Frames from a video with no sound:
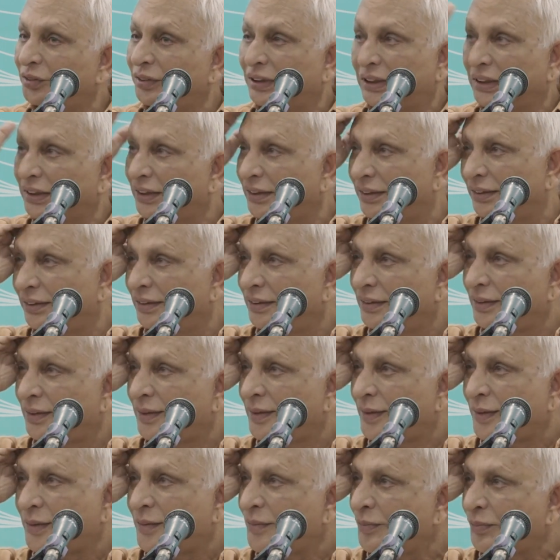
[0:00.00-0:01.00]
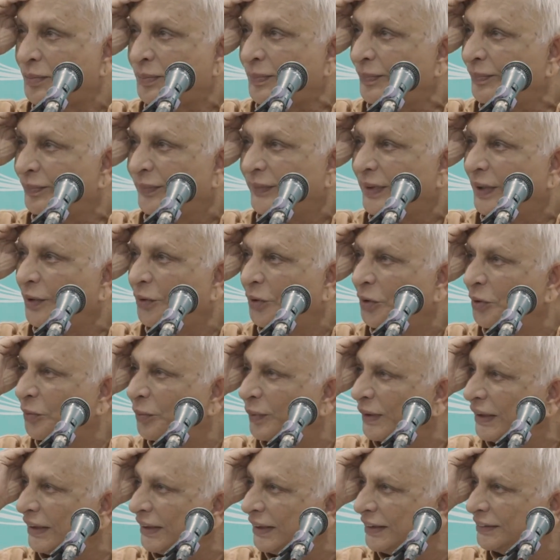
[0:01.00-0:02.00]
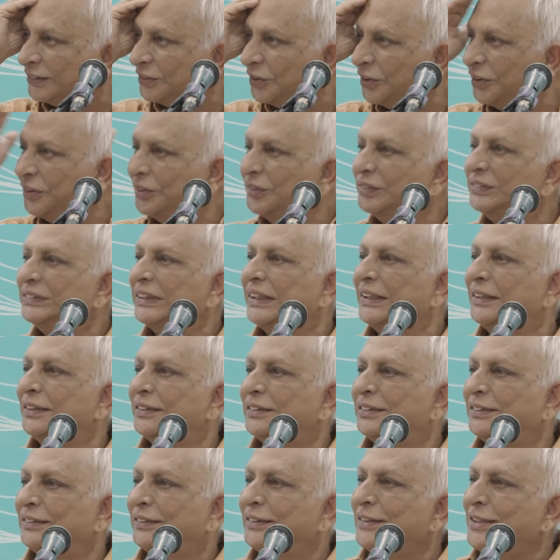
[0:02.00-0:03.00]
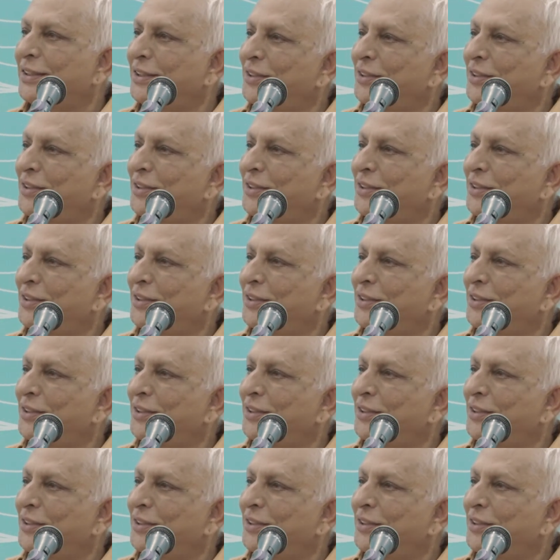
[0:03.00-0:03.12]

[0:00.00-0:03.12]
to work. Nobody is going to change.